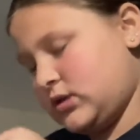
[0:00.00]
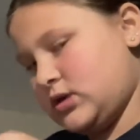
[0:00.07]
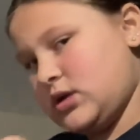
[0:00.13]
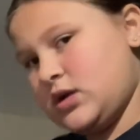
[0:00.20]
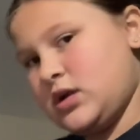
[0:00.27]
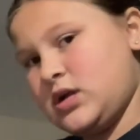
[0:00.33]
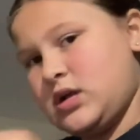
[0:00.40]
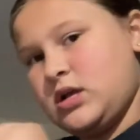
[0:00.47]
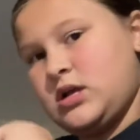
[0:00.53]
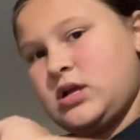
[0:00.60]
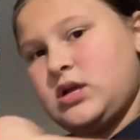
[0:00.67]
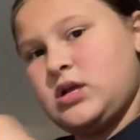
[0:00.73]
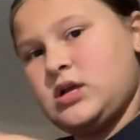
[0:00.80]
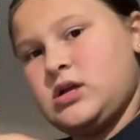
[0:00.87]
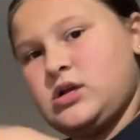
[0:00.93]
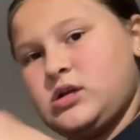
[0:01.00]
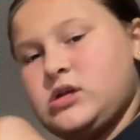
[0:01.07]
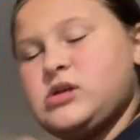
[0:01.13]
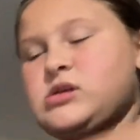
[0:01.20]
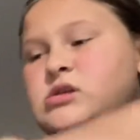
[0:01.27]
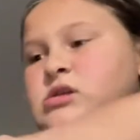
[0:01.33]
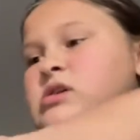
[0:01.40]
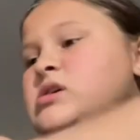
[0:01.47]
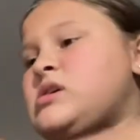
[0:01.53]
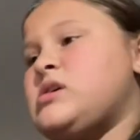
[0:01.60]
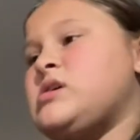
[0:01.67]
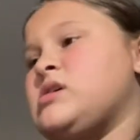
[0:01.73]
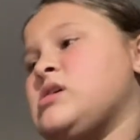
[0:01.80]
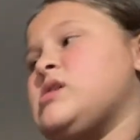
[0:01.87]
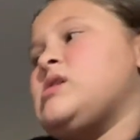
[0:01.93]

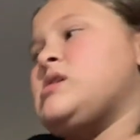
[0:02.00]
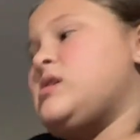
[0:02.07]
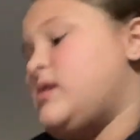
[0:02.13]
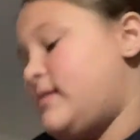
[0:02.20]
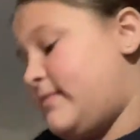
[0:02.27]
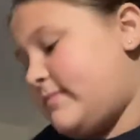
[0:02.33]
Nothing is said.